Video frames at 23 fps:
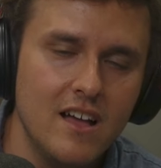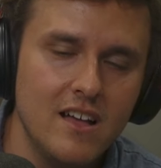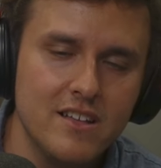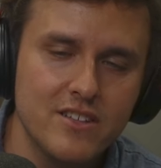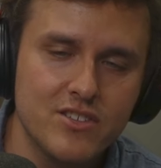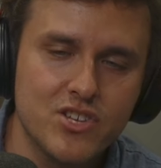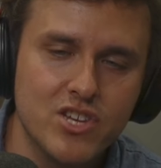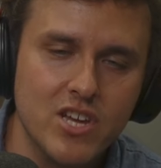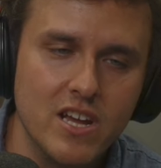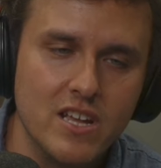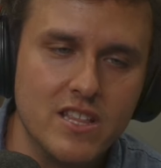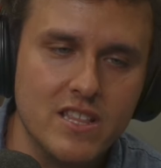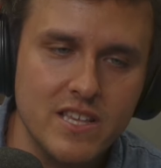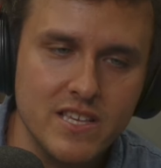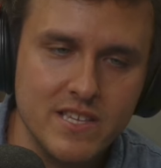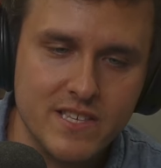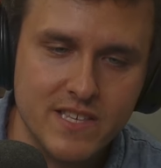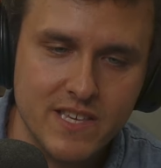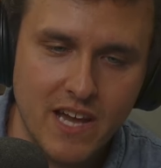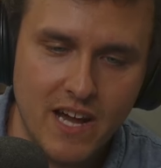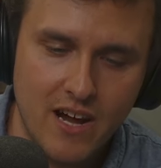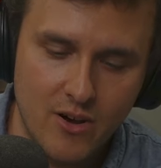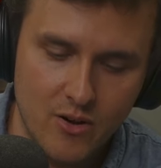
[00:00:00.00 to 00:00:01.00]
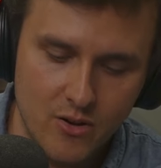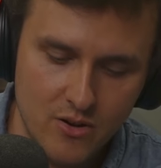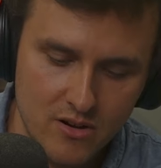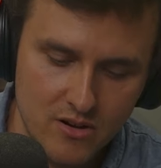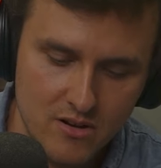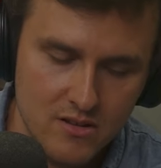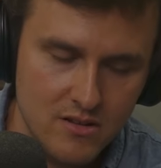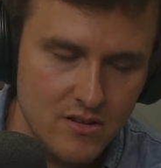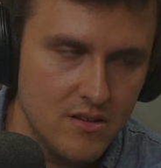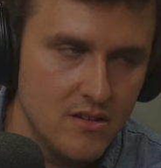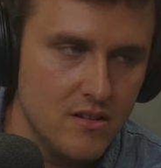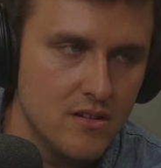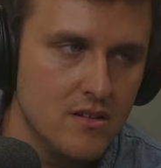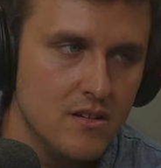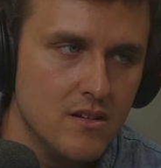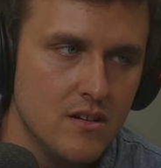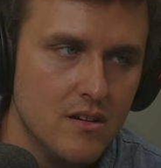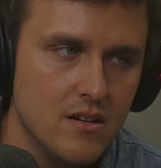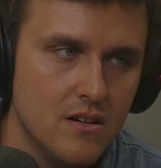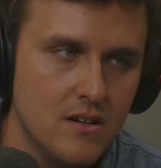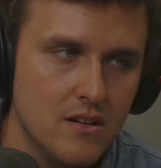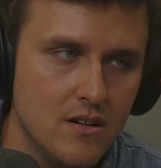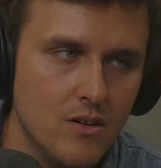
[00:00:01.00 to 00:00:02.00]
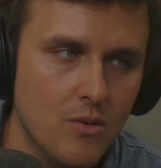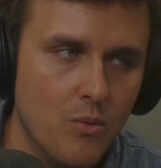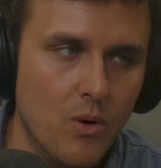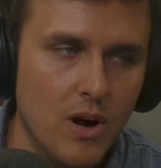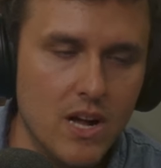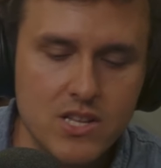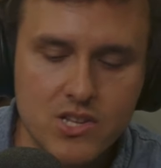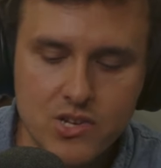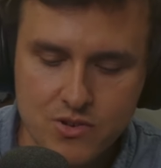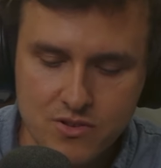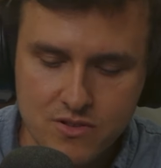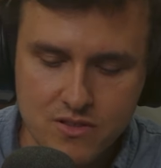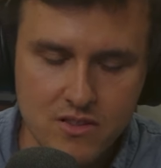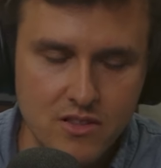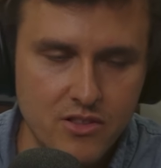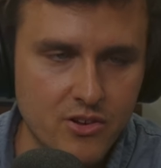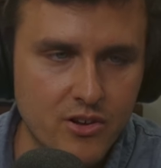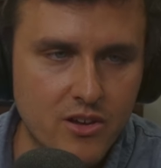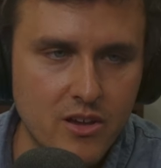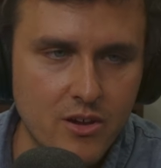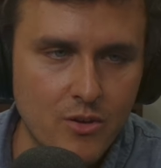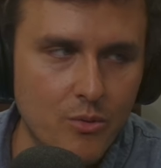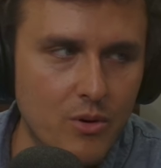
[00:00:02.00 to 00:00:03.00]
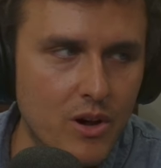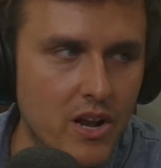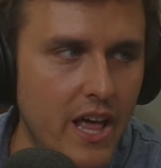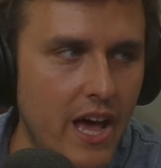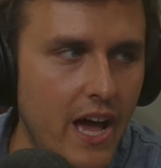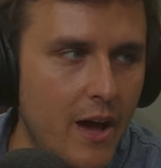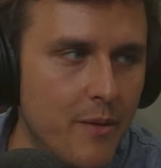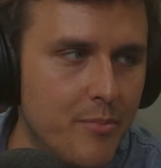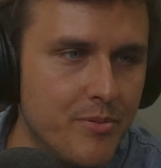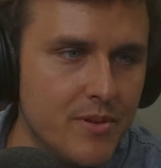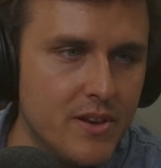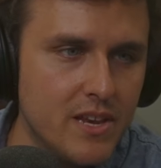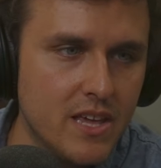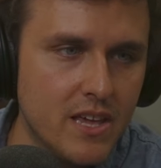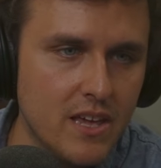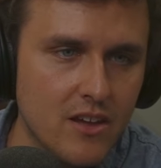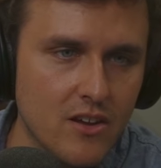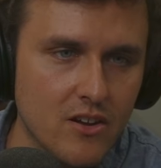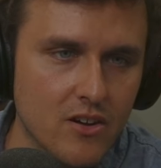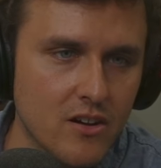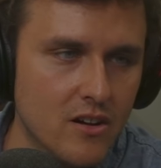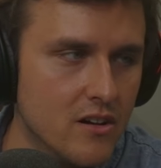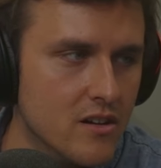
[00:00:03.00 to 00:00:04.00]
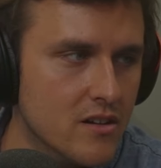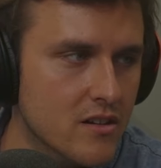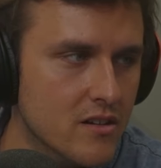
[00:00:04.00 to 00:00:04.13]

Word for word: Check this out. Watch. Look at what happened here.